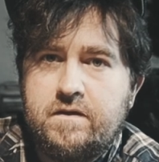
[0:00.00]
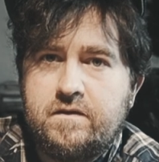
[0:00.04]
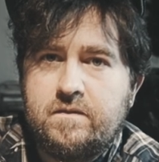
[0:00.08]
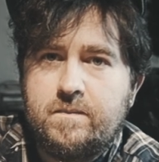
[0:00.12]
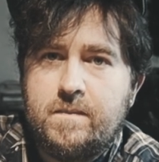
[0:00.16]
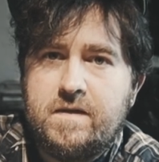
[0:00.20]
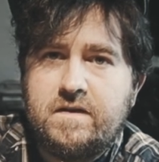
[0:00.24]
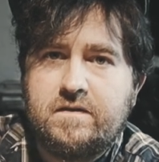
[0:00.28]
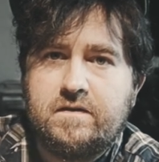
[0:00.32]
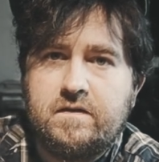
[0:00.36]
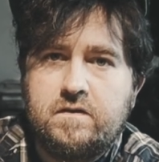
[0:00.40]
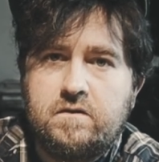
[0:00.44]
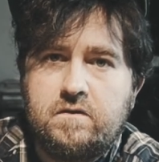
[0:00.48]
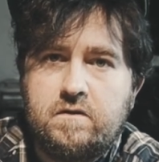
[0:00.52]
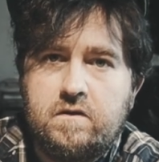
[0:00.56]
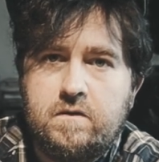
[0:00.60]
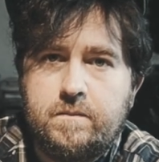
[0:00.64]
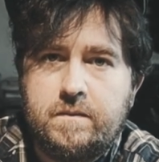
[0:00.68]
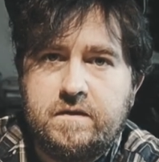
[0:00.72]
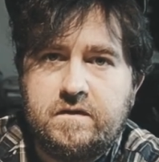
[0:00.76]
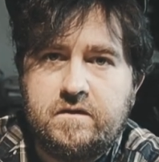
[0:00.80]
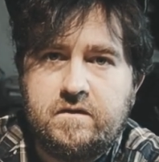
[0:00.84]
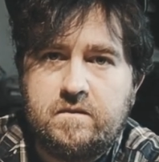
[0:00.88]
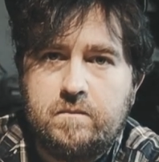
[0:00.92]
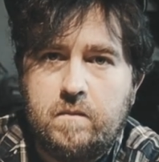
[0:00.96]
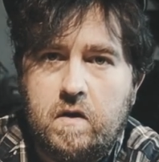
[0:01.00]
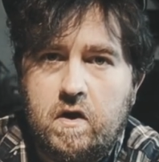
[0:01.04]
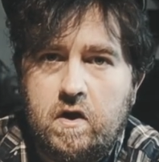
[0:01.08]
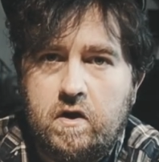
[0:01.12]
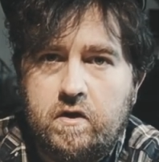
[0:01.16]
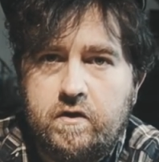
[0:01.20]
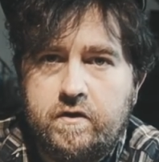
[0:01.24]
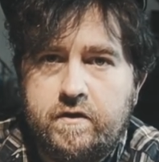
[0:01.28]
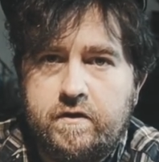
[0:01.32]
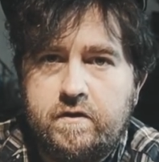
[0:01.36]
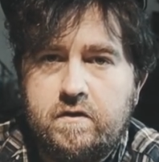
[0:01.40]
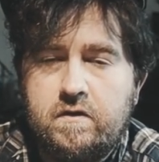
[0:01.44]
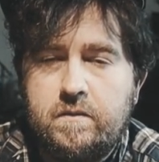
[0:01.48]
this makes it a little bit
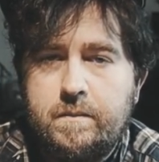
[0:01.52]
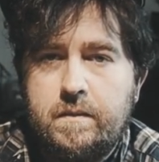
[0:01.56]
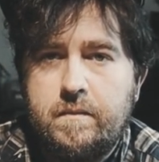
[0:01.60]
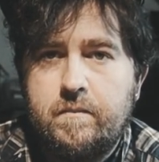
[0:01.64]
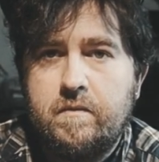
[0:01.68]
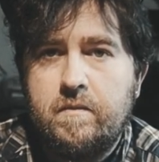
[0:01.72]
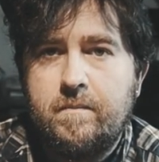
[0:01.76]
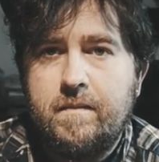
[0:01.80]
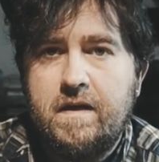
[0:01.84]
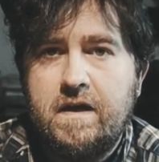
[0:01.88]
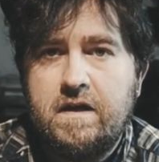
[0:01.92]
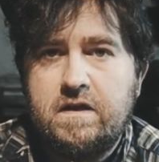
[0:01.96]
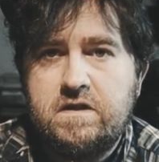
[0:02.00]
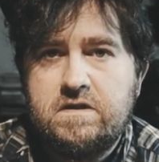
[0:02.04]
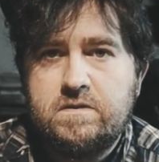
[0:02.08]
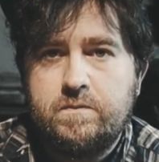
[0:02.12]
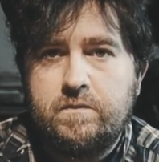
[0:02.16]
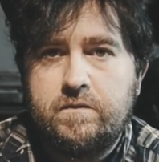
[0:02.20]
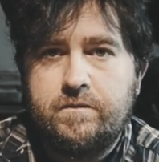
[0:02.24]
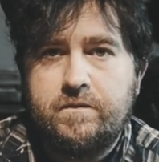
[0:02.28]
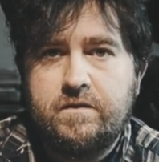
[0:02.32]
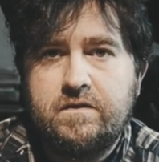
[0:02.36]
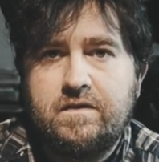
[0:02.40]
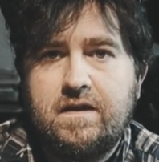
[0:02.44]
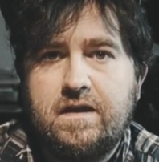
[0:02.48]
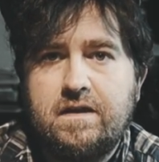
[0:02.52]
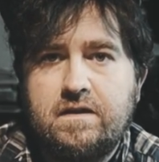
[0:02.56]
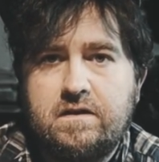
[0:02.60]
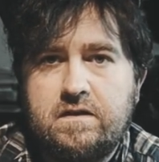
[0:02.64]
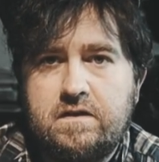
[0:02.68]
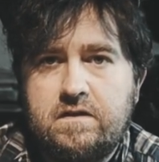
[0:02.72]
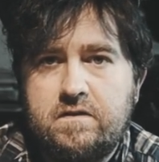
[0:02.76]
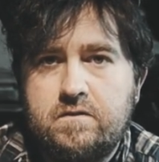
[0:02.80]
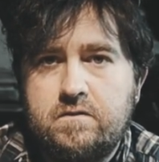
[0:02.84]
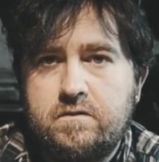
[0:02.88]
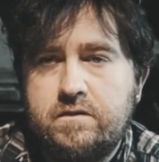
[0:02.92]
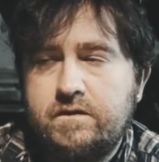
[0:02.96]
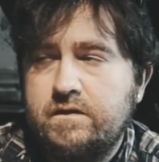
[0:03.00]
smaller and a little bit more manageable for daily
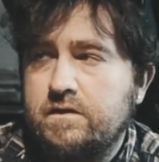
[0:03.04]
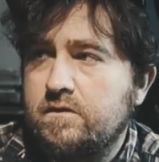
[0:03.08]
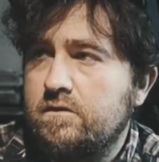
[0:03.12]
use.